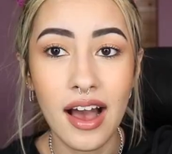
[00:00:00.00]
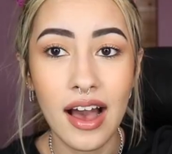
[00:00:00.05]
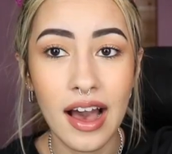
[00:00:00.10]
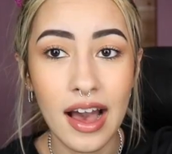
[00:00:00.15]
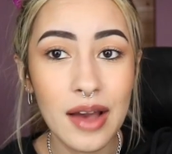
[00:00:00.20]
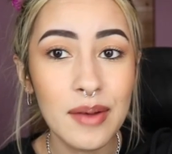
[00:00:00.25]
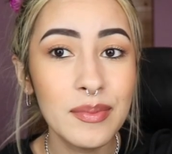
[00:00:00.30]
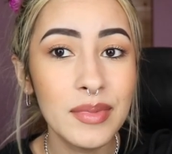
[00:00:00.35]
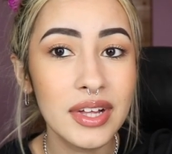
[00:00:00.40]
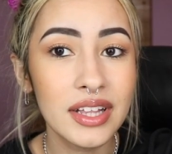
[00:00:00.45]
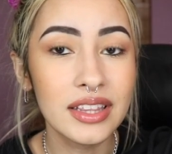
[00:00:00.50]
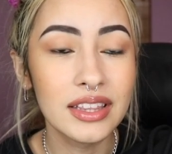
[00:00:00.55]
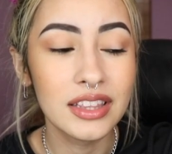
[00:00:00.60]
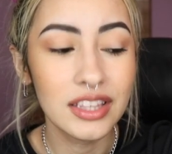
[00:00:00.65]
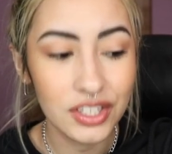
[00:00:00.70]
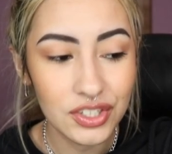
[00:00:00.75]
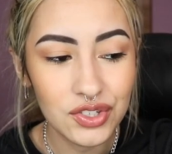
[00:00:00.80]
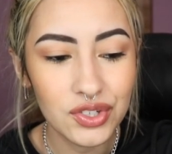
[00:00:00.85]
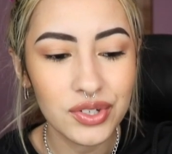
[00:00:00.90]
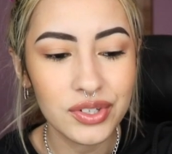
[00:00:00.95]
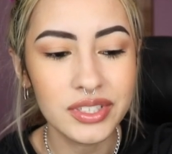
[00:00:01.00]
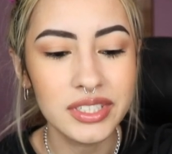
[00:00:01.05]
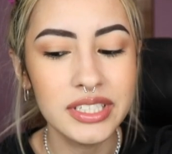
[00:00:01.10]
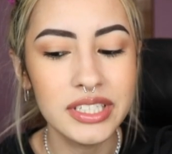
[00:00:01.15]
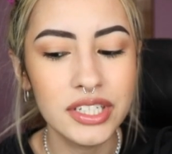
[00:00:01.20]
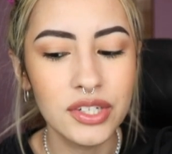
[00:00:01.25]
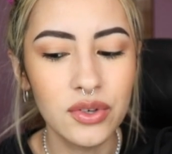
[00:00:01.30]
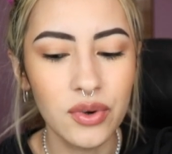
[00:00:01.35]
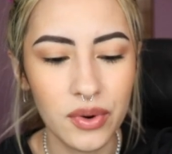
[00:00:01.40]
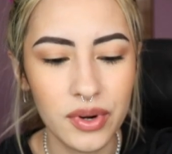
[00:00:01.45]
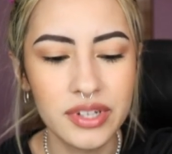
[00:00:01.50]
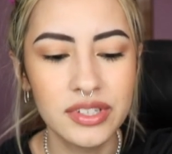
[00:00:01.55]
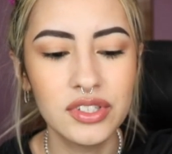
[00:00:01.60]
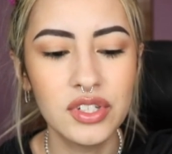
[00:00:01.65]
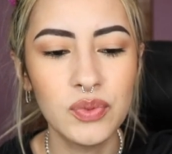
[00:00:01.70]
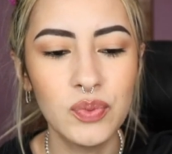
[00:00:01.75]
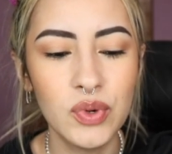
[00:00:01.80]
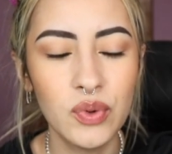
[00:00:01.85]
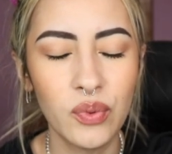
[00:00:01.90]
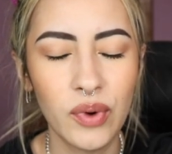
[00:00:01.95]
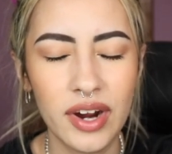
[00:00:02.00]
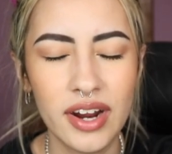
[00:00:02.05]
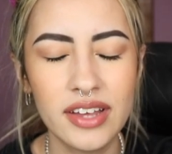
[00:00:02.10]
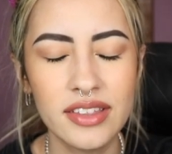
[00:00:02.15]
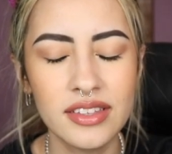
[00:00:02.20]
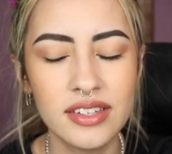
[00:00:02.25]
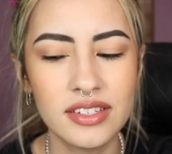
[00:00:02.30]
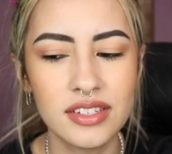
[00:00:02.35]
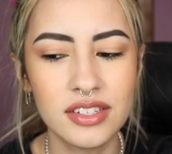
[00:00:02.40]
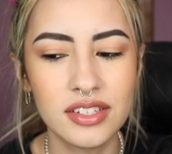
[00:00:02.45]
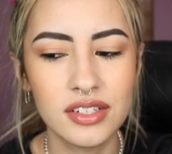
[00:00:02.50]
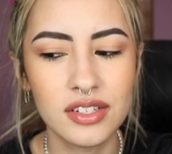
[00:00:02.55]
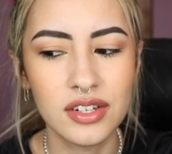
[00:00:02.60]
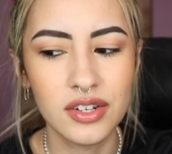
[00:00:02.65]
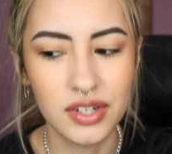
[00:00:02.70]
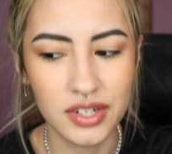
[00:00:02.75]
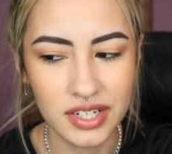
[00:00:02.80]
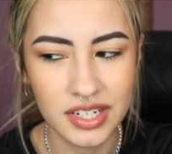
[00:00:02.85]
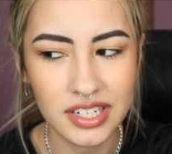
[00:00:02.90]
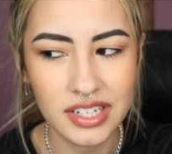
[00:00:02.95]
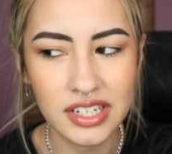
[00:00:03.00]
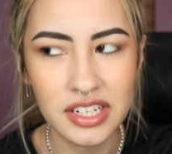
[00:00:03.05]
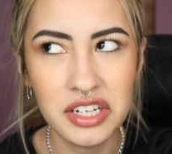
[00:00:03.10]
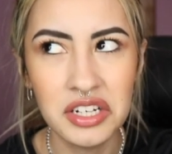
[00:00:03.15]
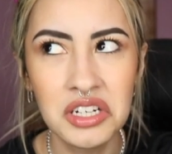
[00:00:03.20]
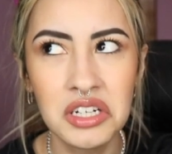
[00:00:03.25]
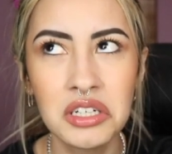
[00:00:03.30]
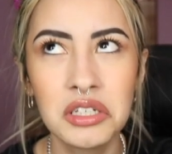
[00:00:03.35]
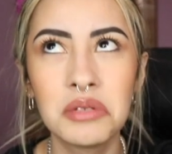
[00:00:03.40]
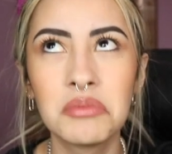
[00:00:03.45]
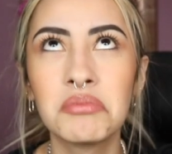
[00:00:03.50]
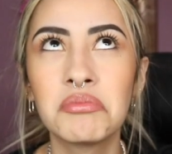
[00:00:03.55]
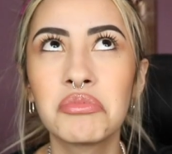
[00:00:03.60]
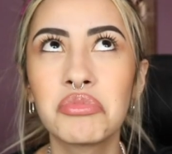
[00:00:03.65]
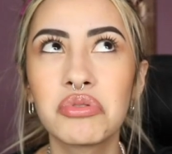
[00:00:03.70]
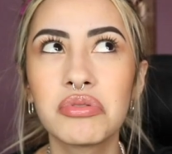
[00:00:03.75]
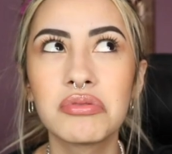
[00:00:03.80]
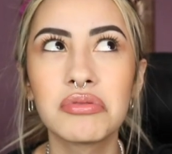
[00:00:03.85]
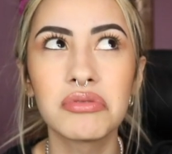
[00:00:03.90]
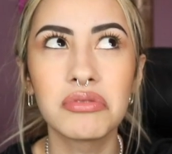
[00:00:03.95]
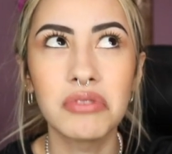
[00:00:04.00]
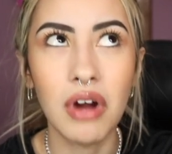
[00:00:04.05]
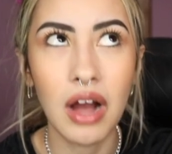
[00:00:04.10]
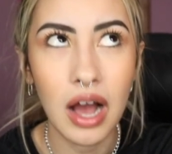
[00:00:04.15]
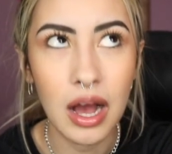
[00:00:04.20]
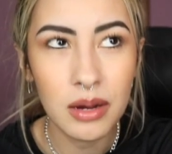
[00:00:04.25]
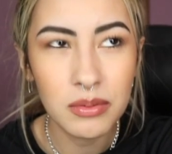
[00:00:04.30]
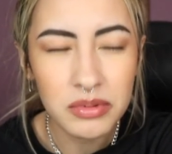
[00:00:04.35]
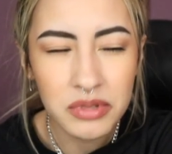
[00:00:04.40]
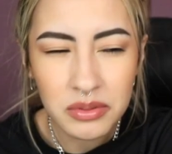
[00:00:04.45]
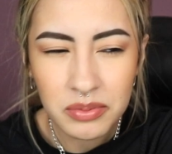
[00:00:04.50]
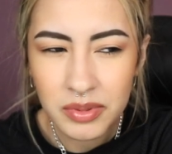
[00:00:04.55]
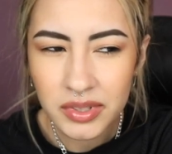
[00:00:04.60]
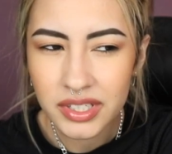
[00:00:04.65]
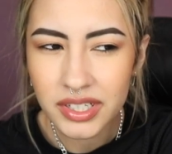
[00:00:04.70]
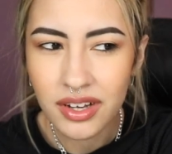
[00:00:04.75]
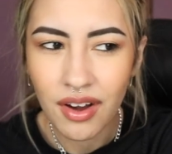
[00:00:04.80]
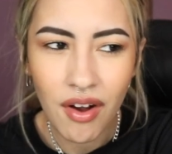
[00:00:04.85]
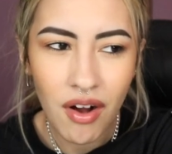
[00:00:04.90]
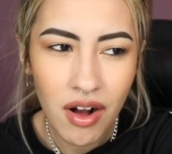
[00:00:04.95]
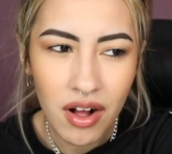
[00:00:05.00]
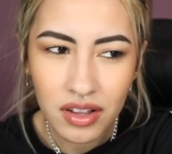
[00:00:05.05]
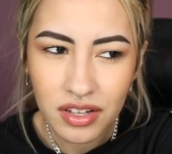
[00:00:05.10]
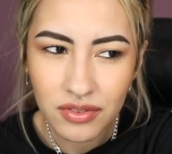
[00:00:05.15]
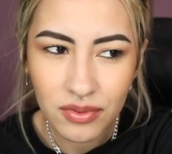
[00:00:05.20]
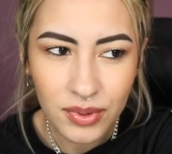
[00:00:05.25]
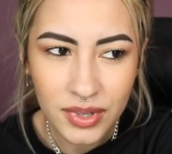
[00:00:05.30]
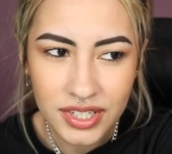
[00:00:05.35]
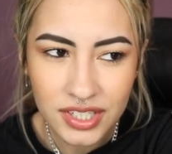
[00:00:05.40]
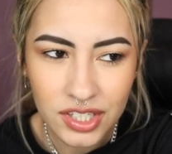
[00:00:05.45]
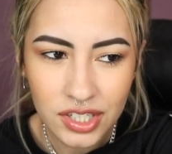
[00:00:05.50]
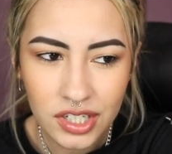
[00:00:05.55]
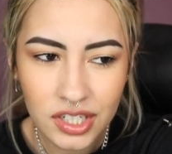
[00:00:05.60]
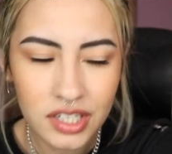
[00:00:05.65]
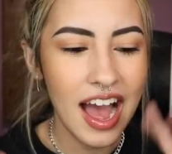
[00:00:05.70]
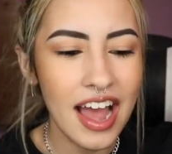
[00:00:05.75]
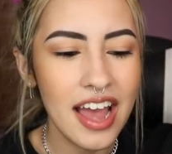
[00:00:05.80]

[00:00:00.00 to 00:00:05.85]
I'm literally going to be wearing this hoodie probably all of winter.